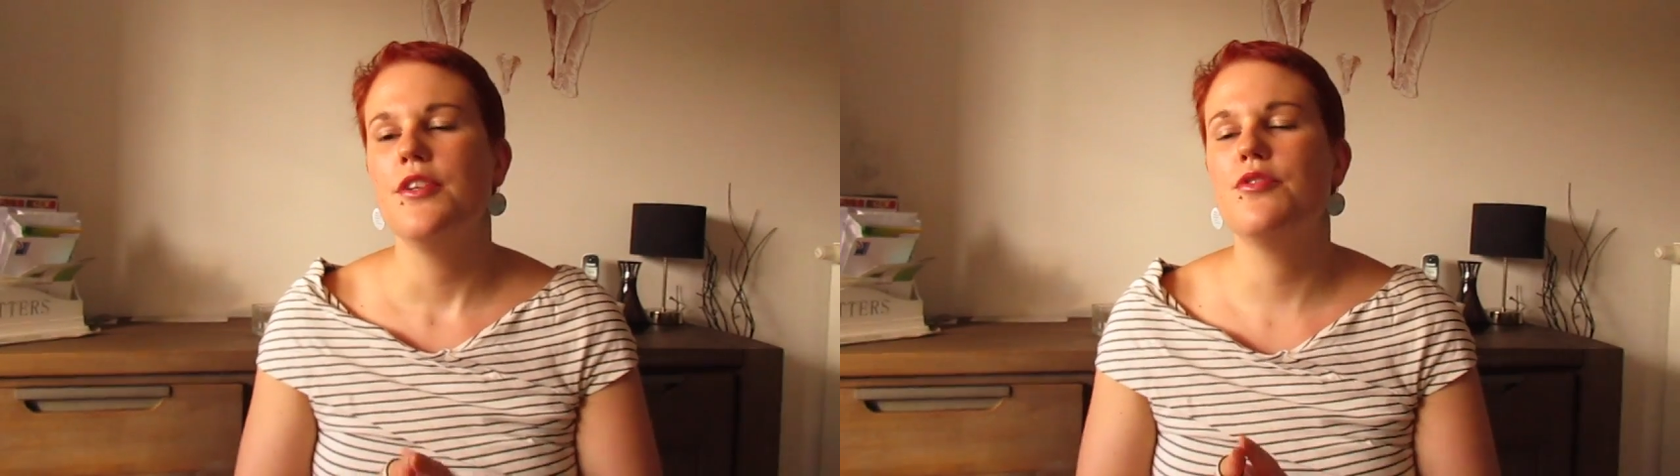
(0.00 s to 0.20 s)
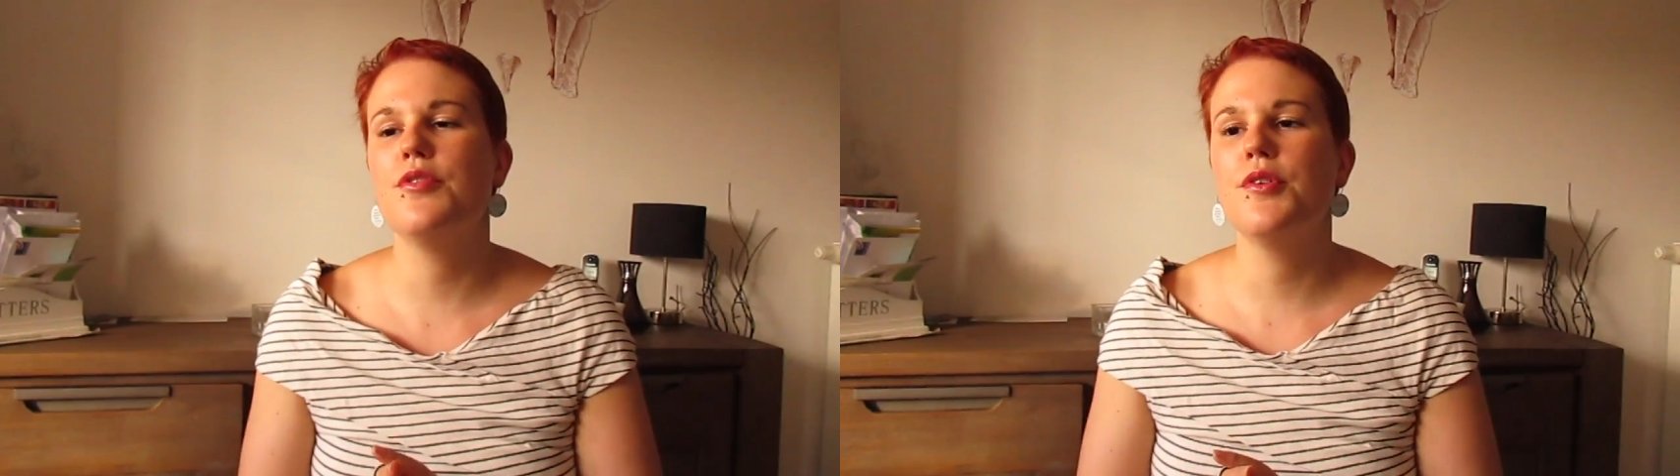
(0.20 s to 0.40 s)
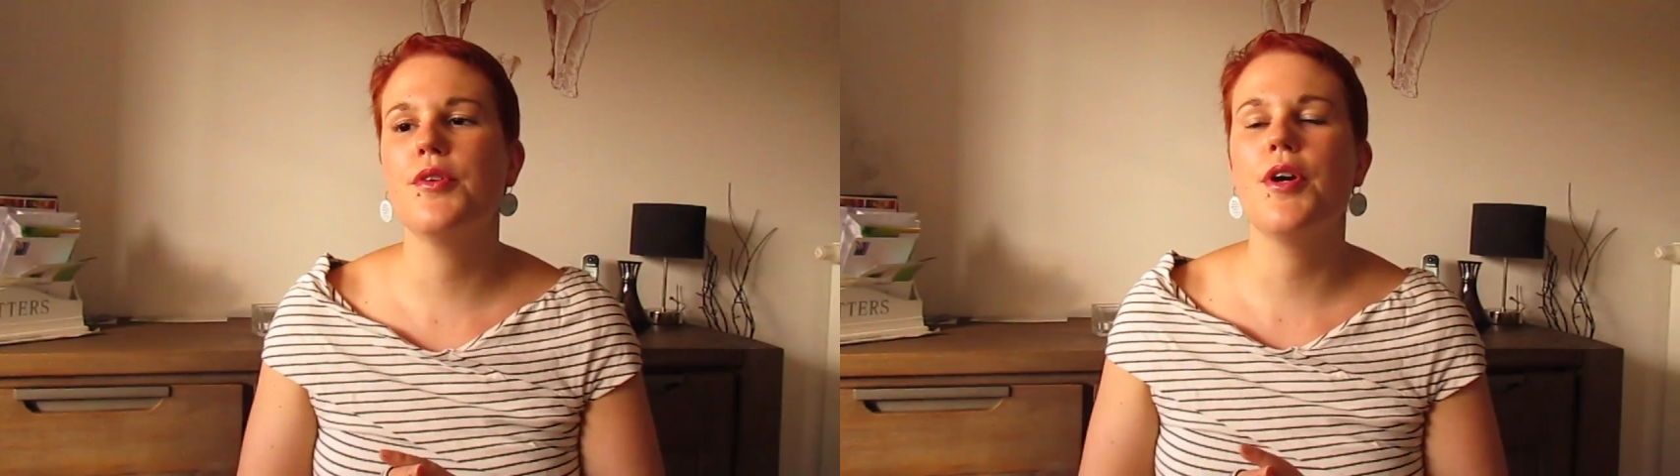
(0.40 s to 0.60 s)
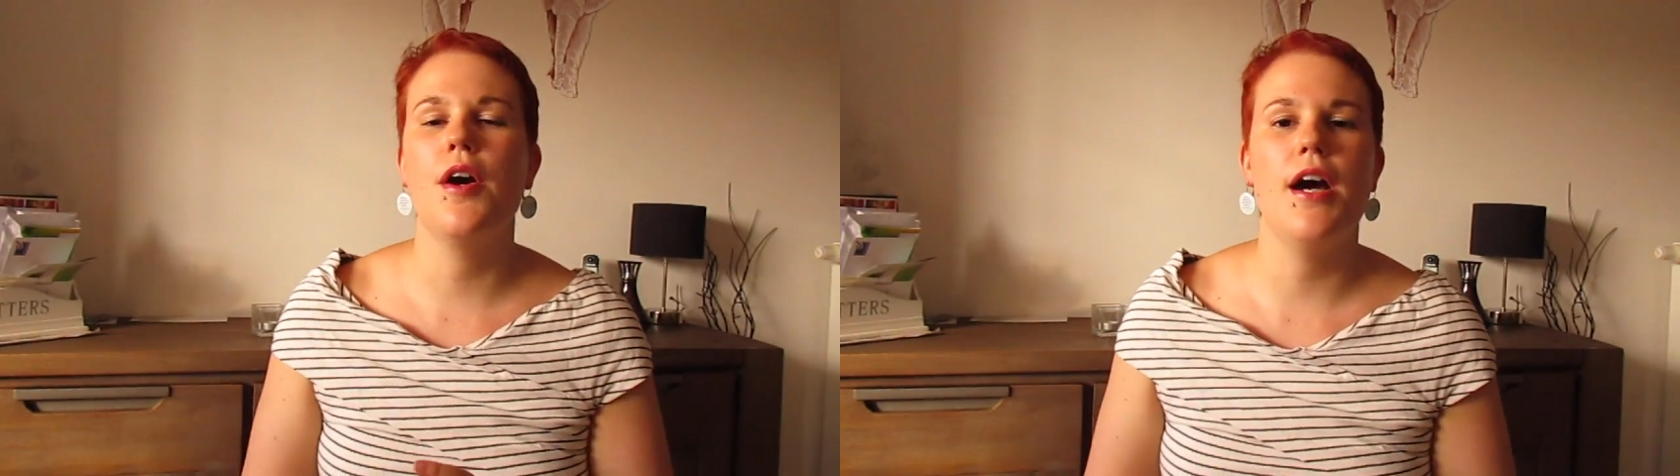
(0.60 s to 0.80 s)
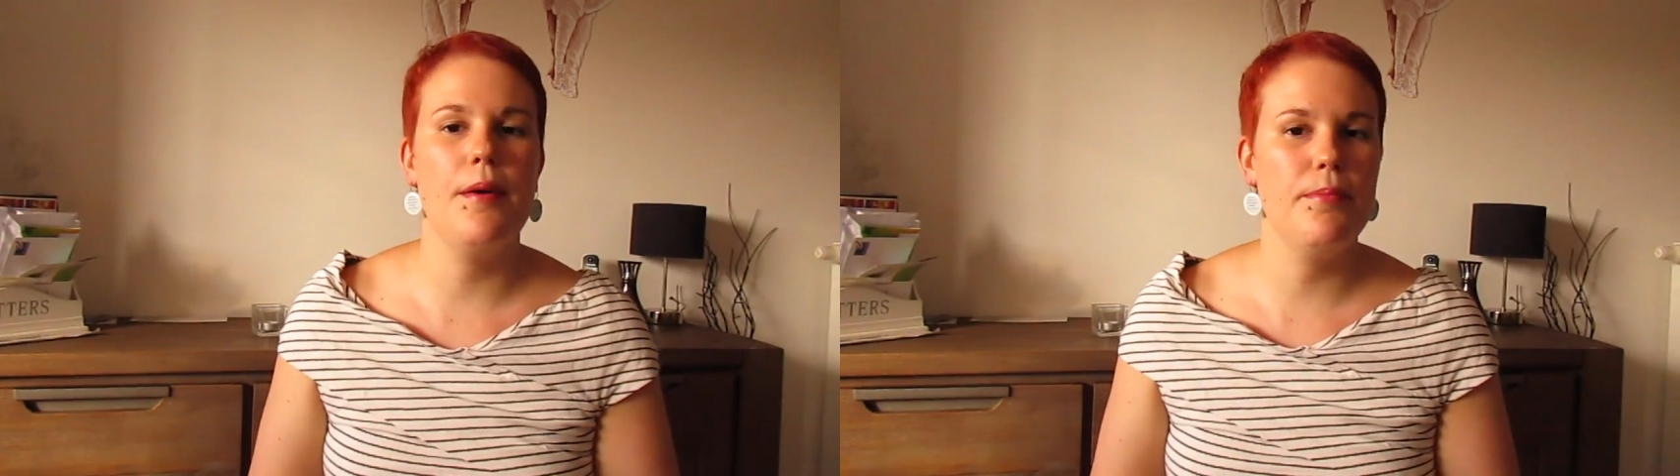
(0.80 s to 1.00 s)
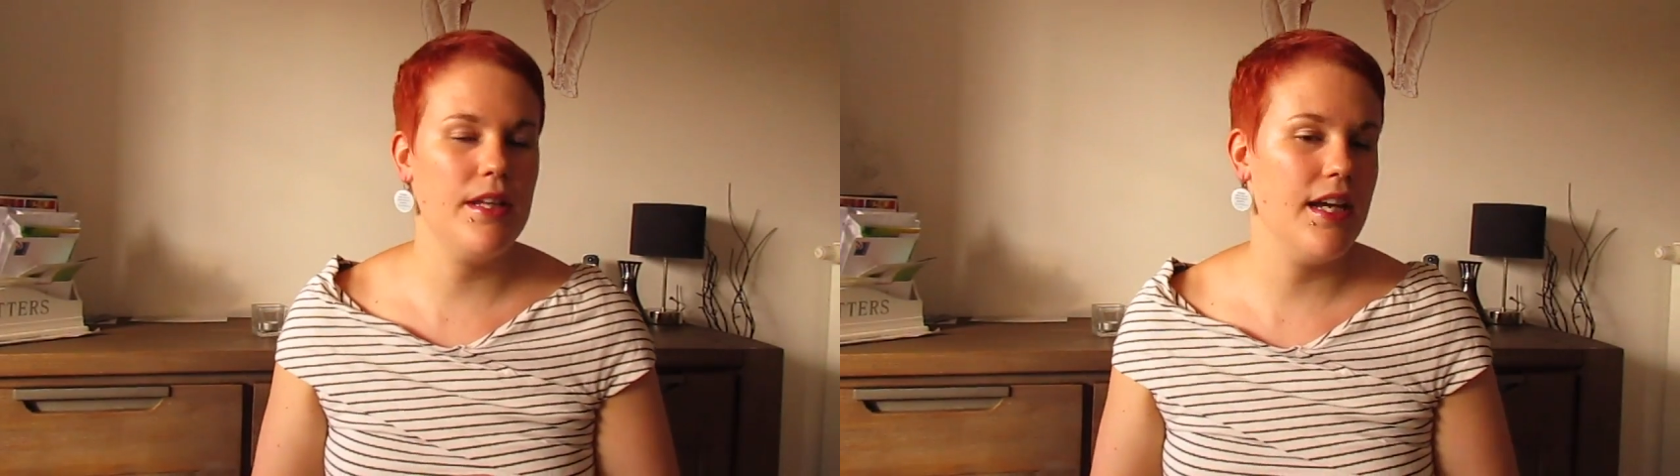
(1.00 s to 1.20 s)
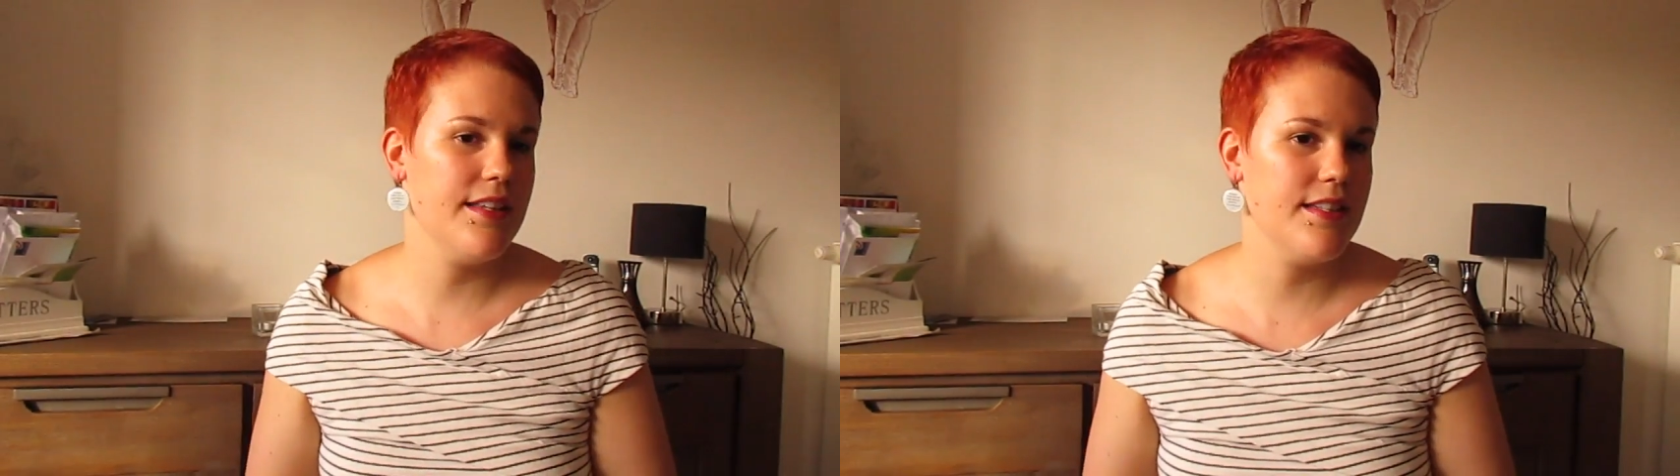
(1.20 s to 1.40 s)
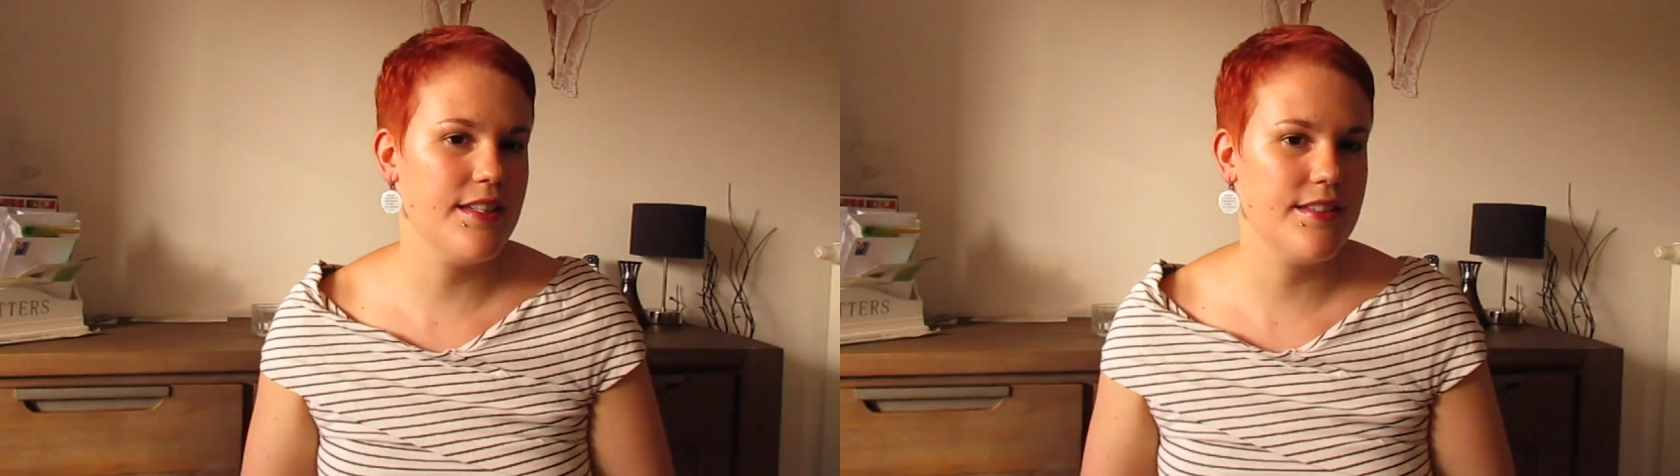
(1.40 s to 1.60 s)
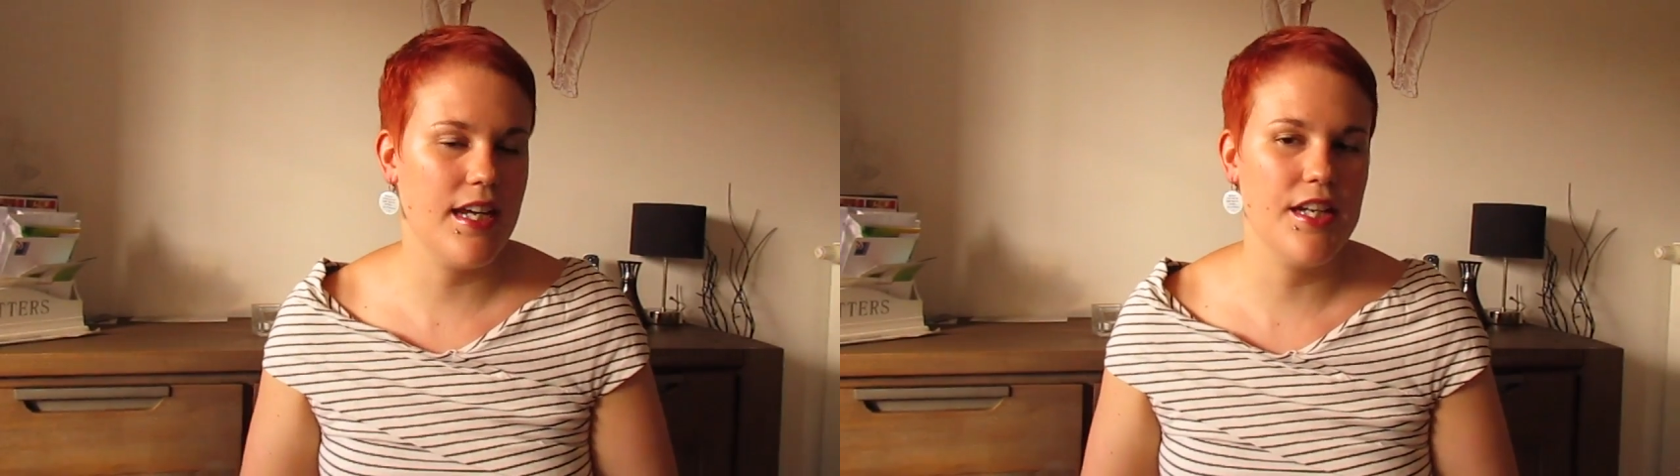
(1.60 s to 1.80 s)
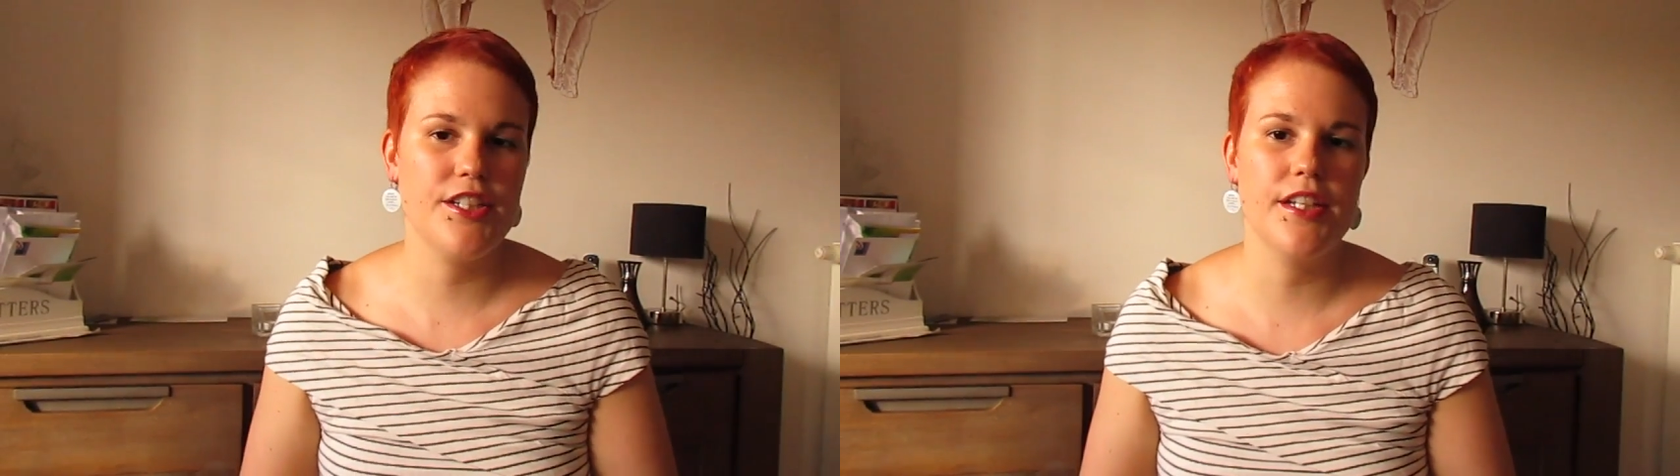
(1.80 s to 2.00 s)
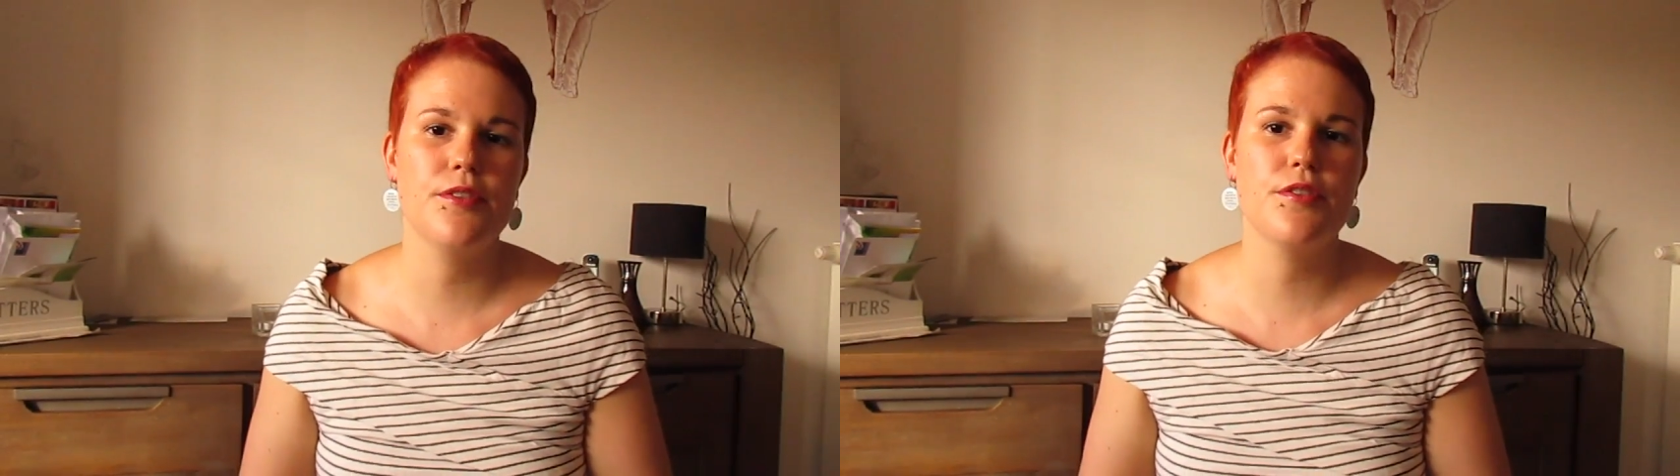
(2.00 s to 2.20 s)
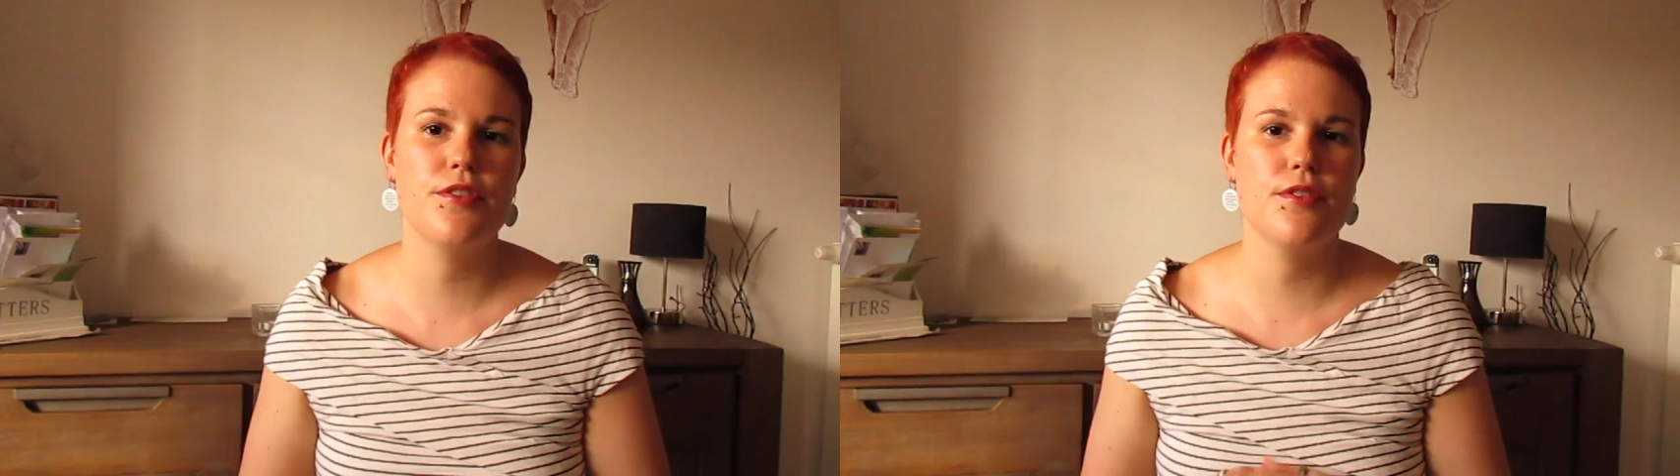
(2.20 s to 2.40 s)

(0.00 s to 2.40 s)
to apply these eyeshadows.